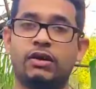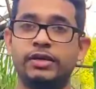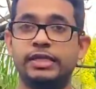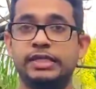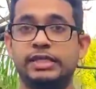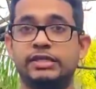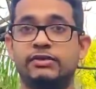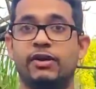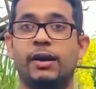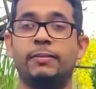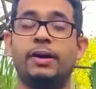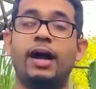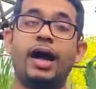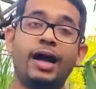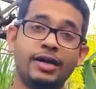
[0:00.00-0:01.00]
on Instagram
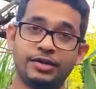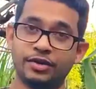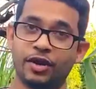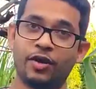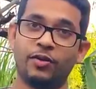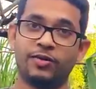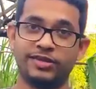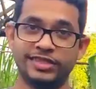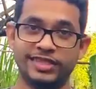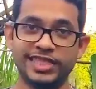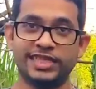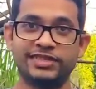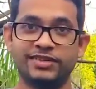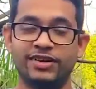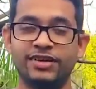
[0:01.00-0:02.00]
and now on
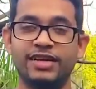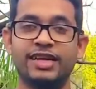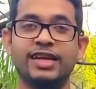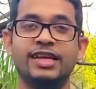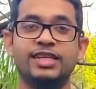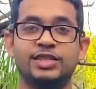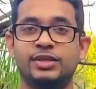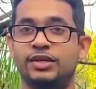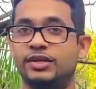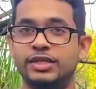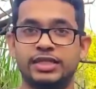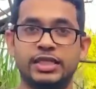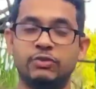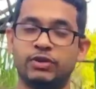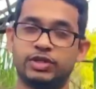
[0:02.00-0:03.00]
TikTok, so that you can
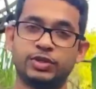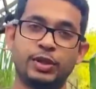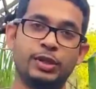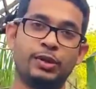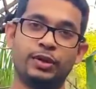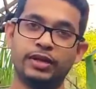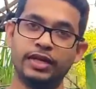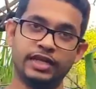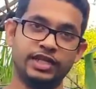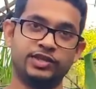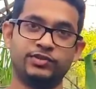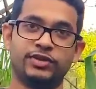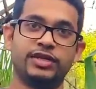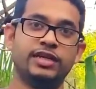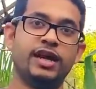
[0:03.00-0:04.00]
see what's going on in the
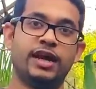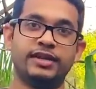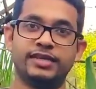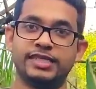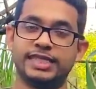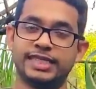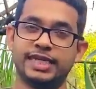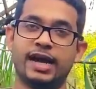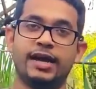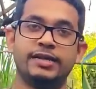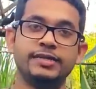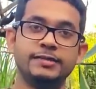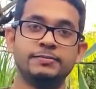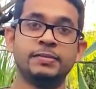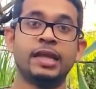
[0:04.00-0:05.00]
Trinidad Gardener's
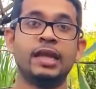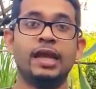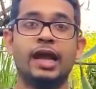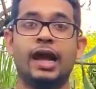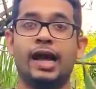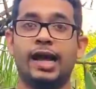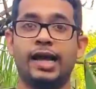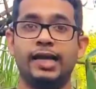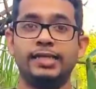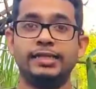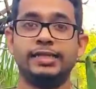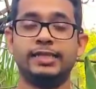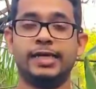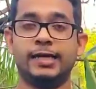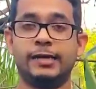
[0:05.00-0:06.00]
garden
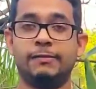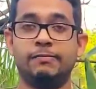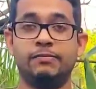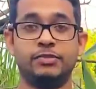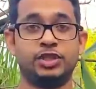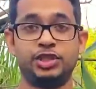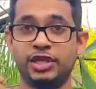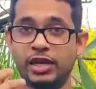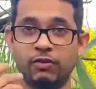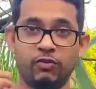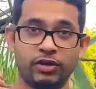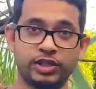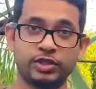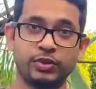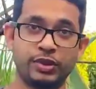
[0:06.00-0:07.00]
and share
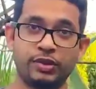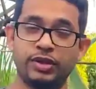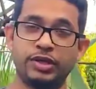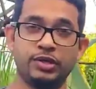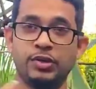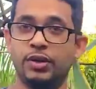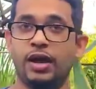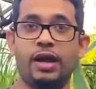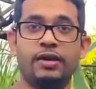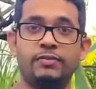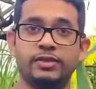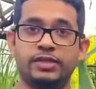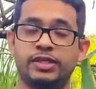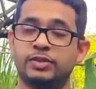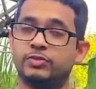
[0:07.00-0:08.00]
what's going on in your garden
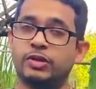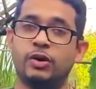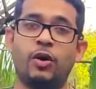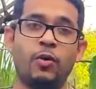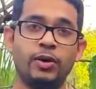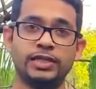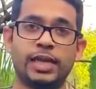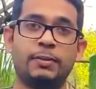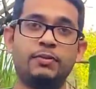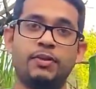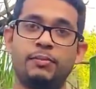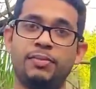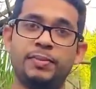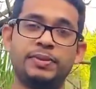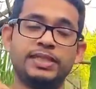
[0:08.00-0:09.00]
with us. We're always happy
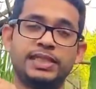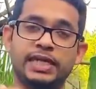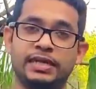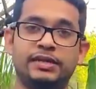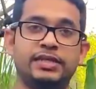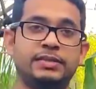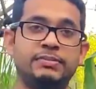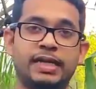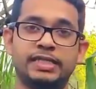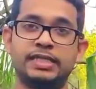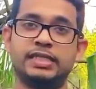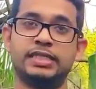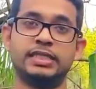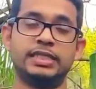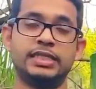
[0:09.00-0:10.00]
when people send us
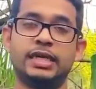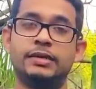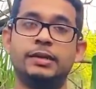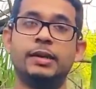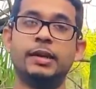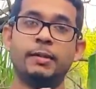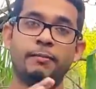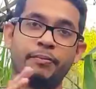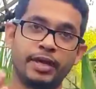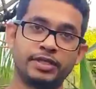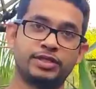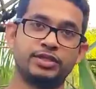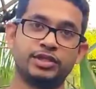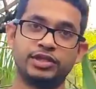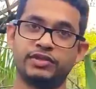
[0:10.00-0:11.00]
messages and
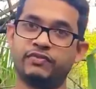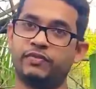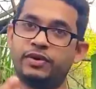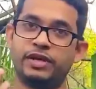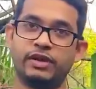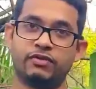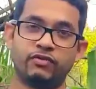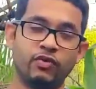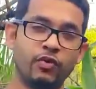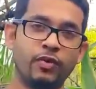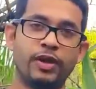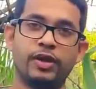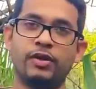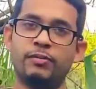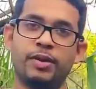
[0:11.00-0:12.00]
pictures of what they're
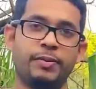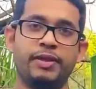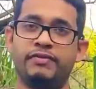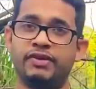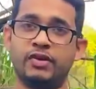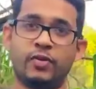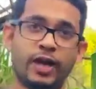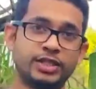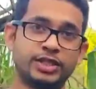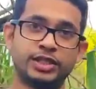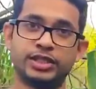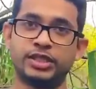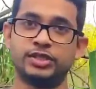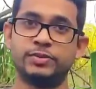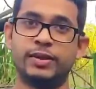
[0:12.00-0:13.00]
growing, or maybe even
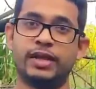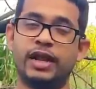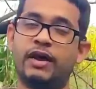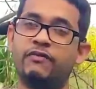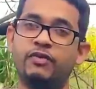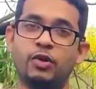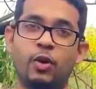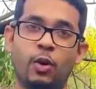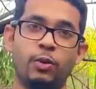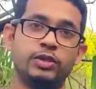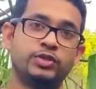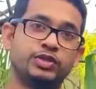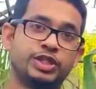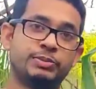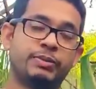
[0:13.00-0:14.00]
questions that you might have. We
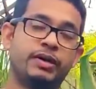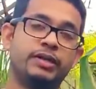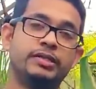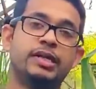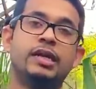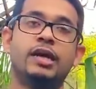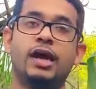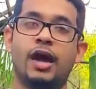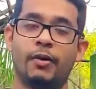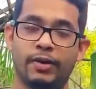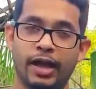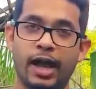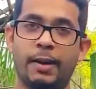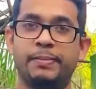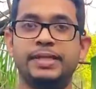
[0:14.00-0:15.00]
always respond and we're
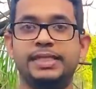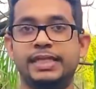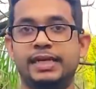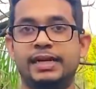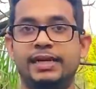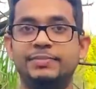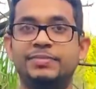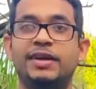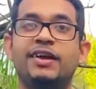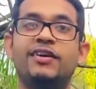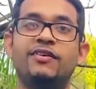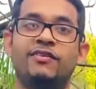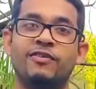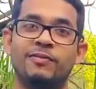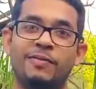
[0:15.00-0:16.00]
happy to help.
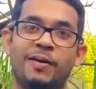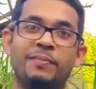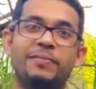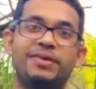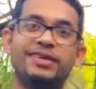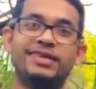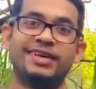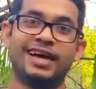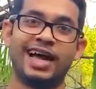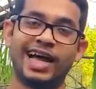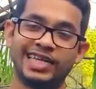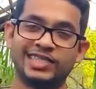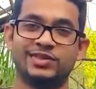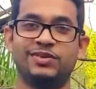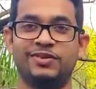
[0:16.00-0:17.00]
Remember,
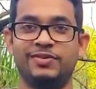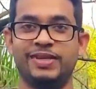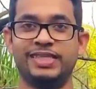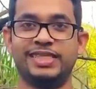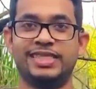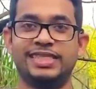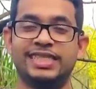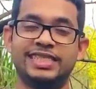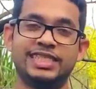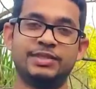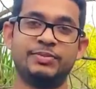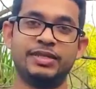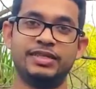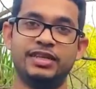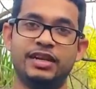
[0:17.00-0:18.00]
as always, this has
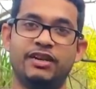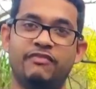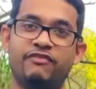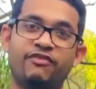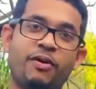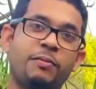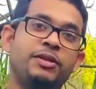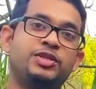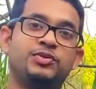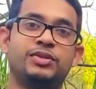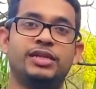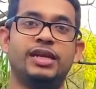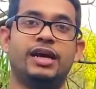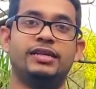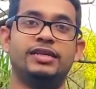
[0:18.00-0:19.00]
been Dylan from the
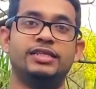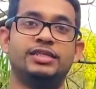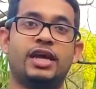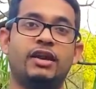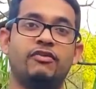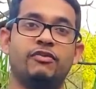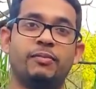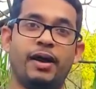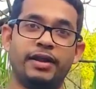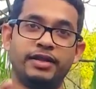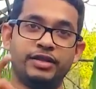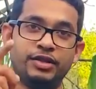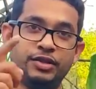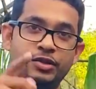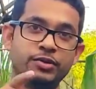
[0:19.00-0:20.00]
Trinidad Gardener channel,
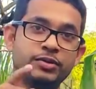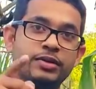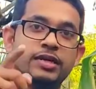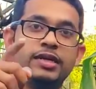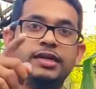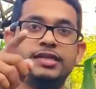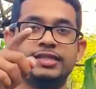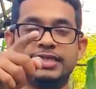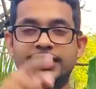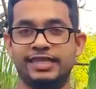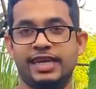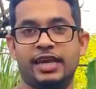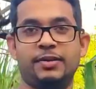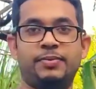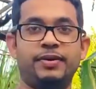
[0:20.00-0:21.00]
reminding you to
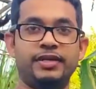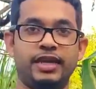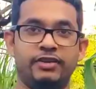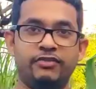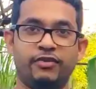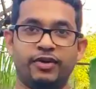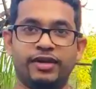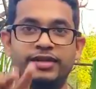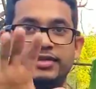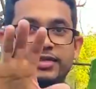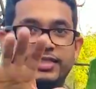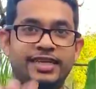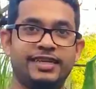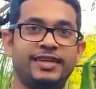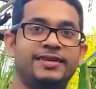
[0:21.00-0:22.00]
get up and get growing.
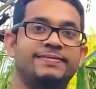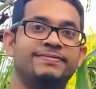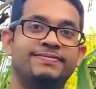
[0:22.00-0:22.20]
Take care.